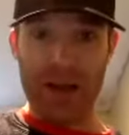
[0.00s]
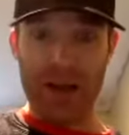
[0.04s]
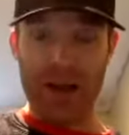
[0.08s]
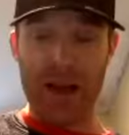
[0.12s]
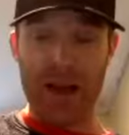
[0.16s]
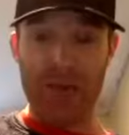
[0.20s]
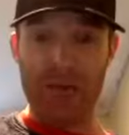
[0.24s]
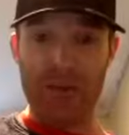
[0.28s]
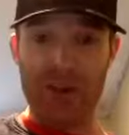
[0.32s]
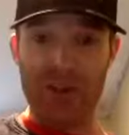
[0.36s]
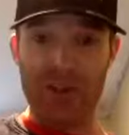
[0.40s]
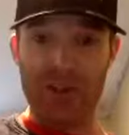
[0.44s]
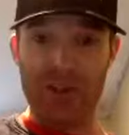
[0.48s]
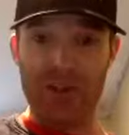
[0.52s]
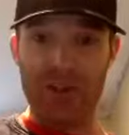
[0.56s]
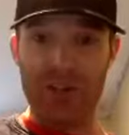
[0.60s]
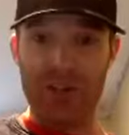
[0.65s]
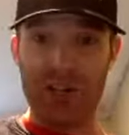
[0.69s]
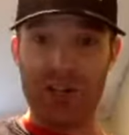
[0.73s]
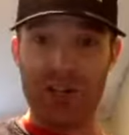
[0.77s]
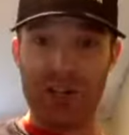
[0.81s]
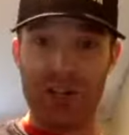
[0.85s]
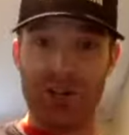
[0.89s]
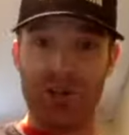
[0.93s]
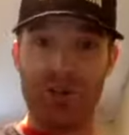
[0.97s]

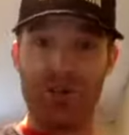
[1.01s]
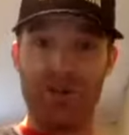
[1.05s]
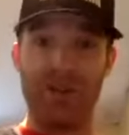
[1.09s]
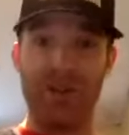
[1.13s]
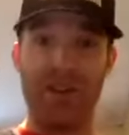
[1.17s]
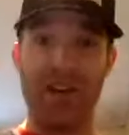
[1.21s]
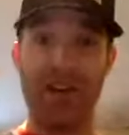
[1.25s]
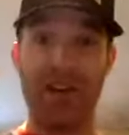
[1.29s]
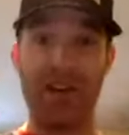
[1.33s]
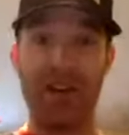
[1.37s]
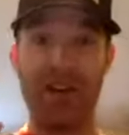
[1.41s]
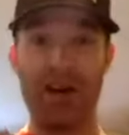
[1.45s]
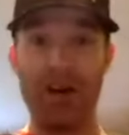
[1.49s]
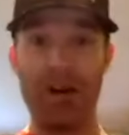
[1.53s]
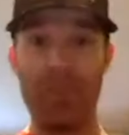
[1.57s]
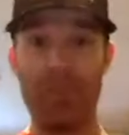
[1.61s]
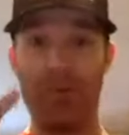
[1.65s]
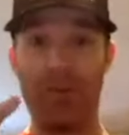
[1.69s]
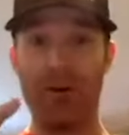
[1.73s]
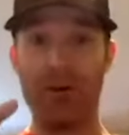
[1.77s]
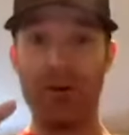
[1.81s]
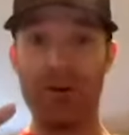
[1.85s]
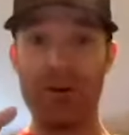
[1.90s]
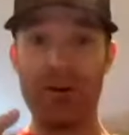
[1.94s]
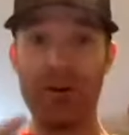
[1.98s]
registration, there's a
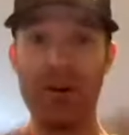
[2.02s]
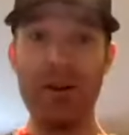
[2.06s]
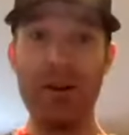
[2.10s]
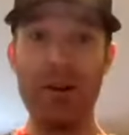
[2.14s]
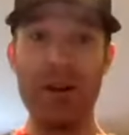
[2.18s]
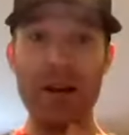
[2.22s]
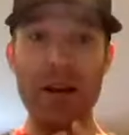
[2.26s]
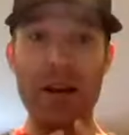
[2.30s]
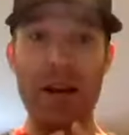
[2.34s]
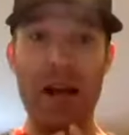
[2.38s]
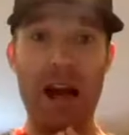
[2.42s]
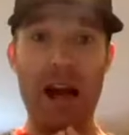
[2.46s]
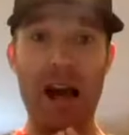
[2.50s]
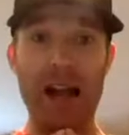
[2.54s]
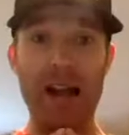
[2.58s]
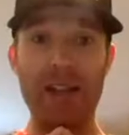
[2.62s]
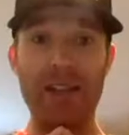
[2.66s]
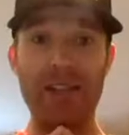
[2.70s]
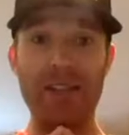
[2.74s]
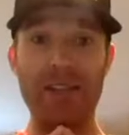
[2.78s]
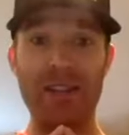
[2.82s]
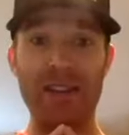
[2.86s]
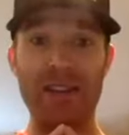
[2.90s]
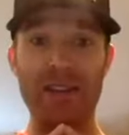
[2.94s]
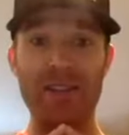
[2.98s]
button, and it
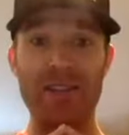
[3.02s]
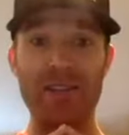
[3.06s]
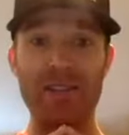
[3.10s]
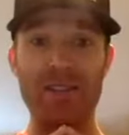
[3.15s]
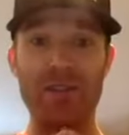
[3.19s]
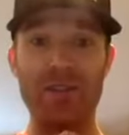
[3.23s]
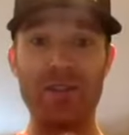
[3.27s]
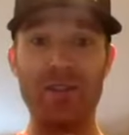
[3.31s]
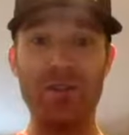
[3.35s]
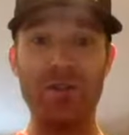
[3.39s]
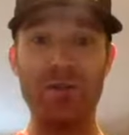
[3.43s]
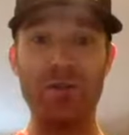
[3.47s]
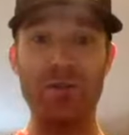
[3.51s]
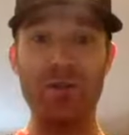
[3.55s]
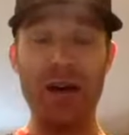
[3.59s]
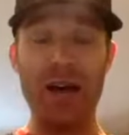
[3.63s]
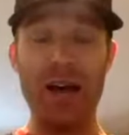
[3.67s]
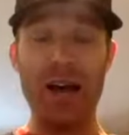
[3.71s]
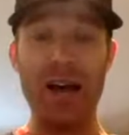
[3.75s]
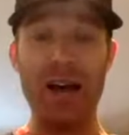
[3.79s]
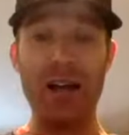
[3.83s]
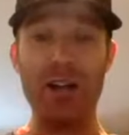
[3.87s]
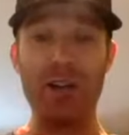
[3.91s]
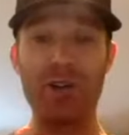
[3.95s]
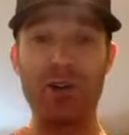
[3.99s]
says to
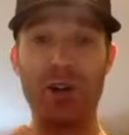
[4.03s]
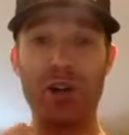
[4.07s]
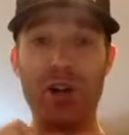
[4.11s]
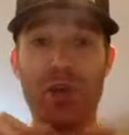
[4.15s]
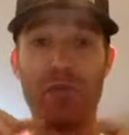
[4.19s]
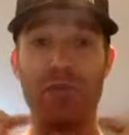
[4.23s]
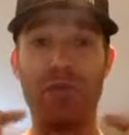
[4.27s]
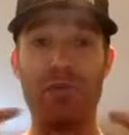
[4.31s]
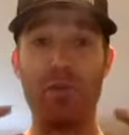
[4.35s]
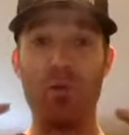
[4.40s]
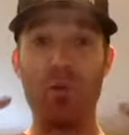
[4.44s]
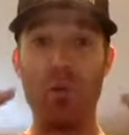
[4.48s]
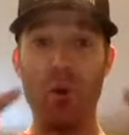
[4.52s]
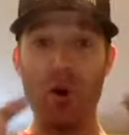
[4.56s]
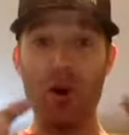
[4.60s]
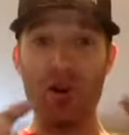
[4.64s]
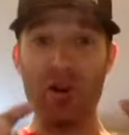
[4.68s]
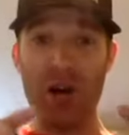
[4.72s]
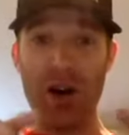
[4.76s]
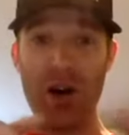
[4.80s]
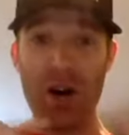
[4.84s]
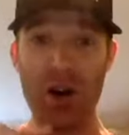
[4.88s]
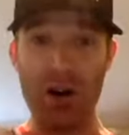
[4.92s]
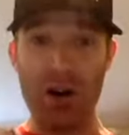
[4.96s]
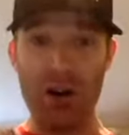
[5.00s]
join up for
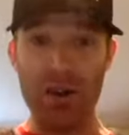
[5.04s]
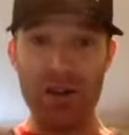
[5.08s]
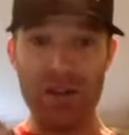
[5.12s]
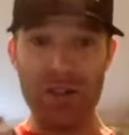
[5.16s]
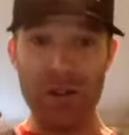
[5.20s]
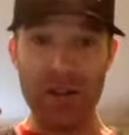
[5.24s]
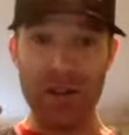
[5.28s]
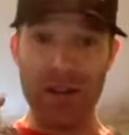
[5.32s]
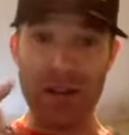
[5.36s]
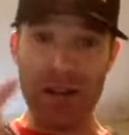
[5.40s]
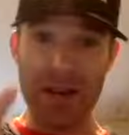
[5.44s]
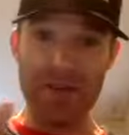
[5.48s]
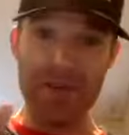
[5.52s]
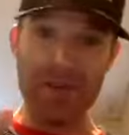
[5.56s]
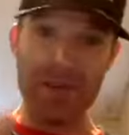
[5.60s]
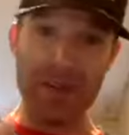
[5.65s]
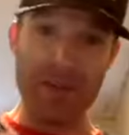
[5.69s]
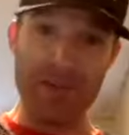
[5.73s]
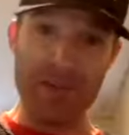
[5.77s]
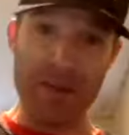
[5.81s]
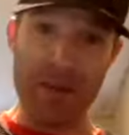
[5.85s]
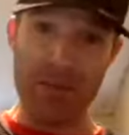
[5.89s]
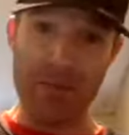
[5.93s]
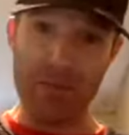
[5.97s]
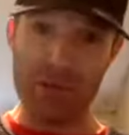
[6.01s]
$1. It's a
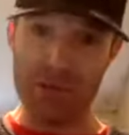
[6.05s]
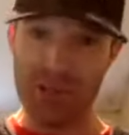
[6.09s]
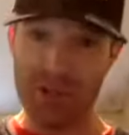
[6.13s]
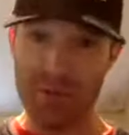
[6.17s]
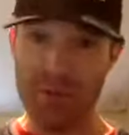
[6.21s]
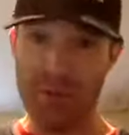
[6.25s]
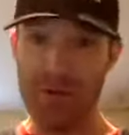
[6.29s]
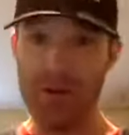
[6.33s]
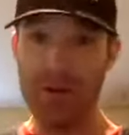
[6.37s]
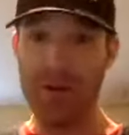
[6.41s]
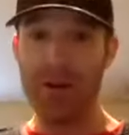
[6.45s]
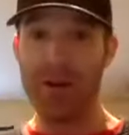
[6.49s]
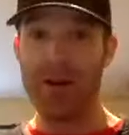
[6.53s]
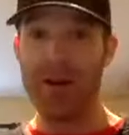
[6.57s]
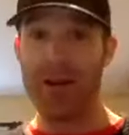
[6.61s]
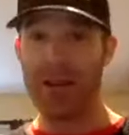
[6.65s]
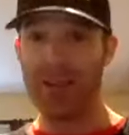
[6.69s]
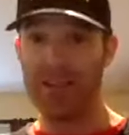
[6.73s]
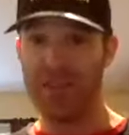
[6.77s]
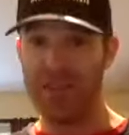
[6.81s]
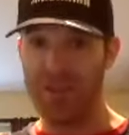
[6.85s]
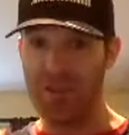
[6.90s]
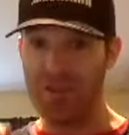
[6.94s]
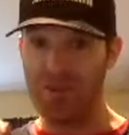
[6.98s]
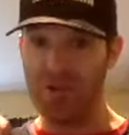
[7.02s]
lifetime membership.
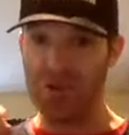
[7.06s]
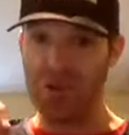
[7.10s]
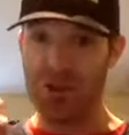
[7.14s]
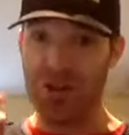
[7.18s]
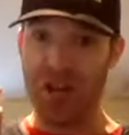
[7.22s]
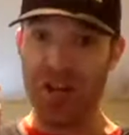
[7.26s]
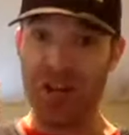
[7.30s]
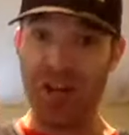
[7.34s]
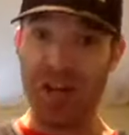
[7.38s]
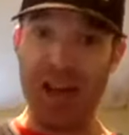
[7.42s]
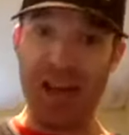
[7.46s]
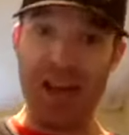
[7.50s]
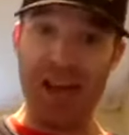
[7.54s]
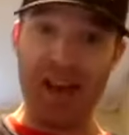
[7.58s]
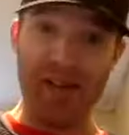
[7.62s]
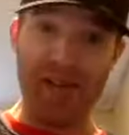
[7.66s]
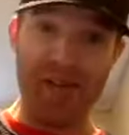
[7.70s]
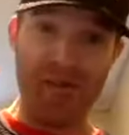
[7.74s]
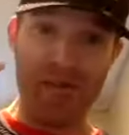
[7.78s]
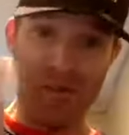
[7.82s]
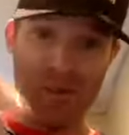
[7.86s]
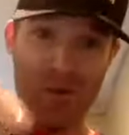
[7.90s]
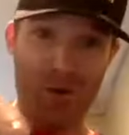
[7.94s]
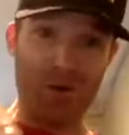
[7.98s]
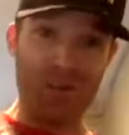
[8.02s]
It's usually
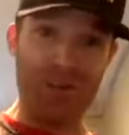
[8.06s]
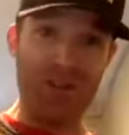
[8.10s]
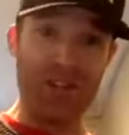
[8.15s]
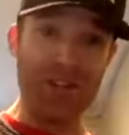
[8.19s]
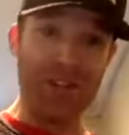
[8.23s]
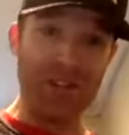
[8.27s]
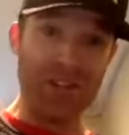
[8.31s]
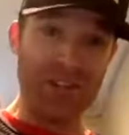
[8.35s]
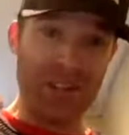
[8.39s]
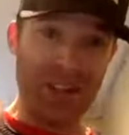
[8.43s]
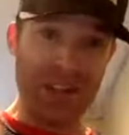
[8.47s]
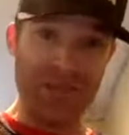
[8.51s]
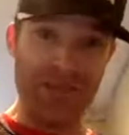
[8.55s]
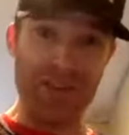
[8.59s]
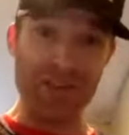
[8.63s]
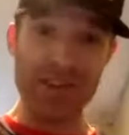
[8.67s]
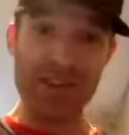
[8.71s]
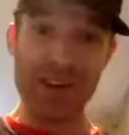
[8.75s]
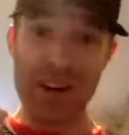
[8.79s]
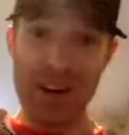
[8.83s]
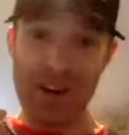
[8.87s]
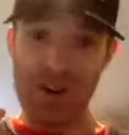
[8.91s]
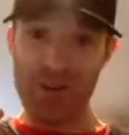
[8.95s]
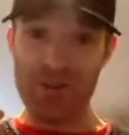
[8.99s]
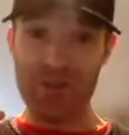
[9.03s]

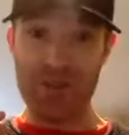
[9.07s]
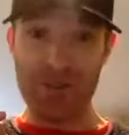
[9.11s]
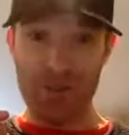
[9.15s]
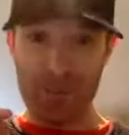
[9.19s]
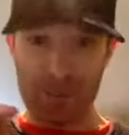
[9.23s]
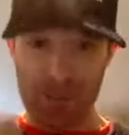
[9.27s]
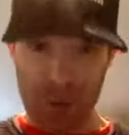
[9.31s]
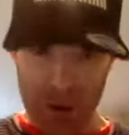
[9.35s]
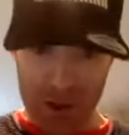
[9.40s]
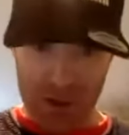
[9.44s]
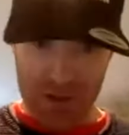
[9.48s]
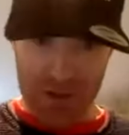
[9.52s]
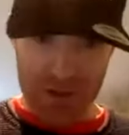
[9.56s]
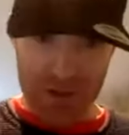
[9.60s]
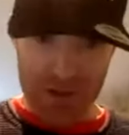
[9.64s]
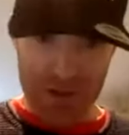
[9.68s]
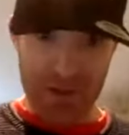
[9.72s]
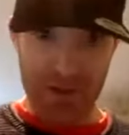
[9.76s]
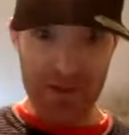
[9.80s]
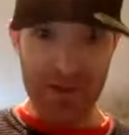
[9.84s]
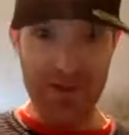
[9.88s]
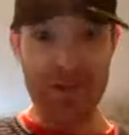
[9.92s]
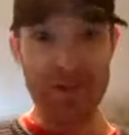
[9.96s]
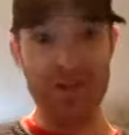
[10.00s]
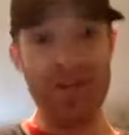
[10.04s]
$47 a month.
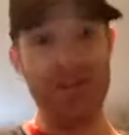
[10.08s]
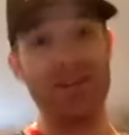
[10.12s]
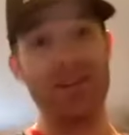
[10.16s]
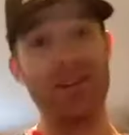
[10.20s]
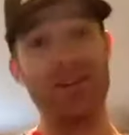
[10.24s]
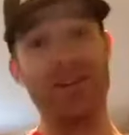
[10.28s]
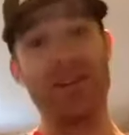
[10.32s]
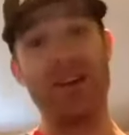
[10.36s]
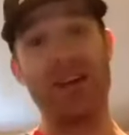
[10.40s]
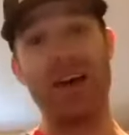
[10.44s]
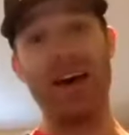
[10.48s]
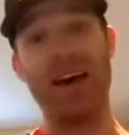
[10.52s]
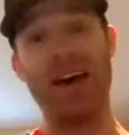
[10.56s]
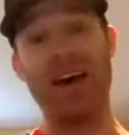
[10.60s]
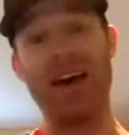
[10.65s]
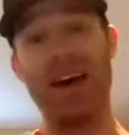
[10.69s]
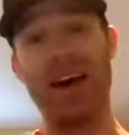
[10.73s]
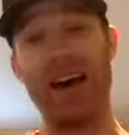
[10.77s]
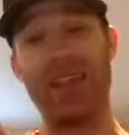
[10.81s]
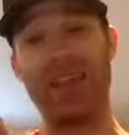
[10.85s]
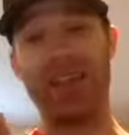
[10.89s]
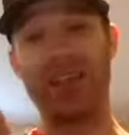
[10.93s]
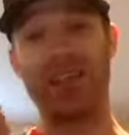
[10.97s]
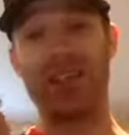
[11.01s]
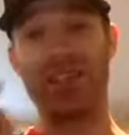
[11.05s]

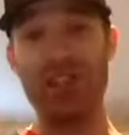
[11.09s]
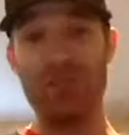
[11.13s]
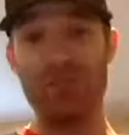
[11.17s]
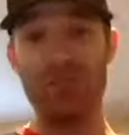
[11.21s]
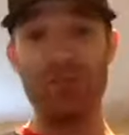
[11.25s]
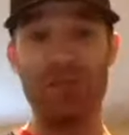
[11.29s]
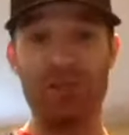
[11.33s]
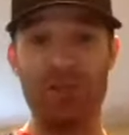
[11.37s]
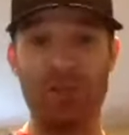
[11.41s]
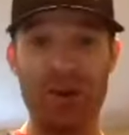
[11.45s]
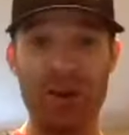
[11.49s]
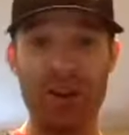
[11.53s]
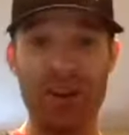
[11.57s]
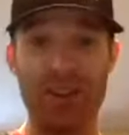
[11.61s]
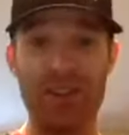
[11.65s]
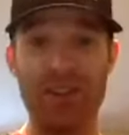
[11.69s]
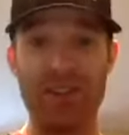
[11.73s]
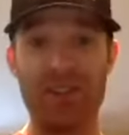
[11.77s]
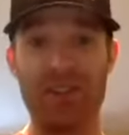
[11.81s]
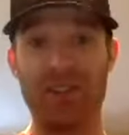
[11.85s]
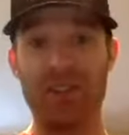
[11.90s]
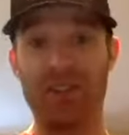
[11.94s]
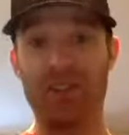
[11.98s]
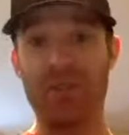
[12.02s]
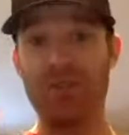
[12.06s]
At the cheapest
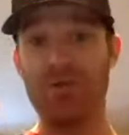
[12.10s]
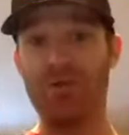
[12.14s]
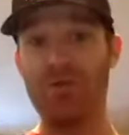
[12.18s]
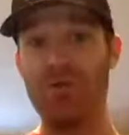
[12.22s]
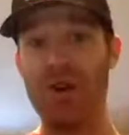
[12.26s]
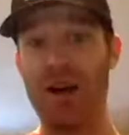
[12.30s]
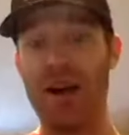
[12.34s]
price to